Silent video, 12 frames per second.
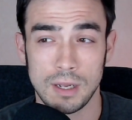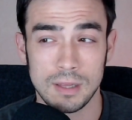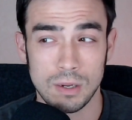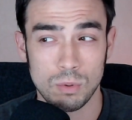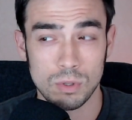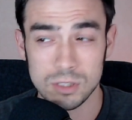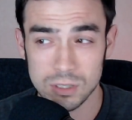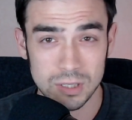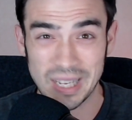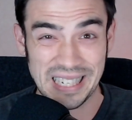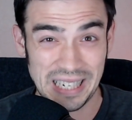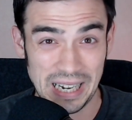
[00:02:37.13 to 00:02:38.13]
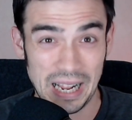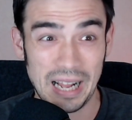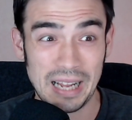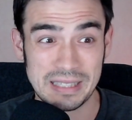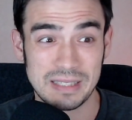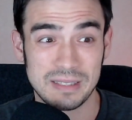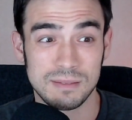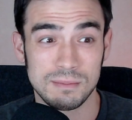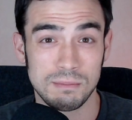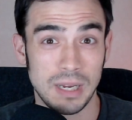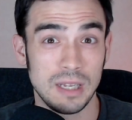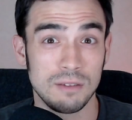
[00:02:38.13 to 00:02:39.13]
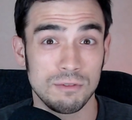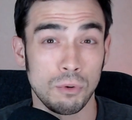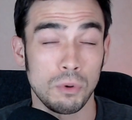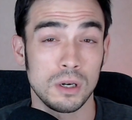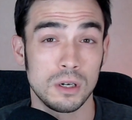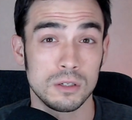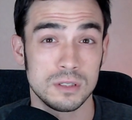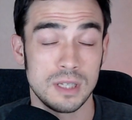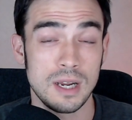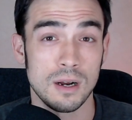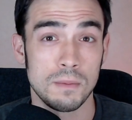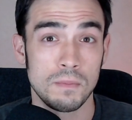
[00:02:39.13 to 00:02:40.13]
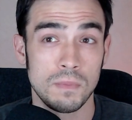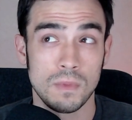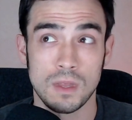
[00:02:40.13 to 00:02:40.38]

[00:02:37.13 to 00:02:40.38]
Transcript: And there were just like not many foreigners there.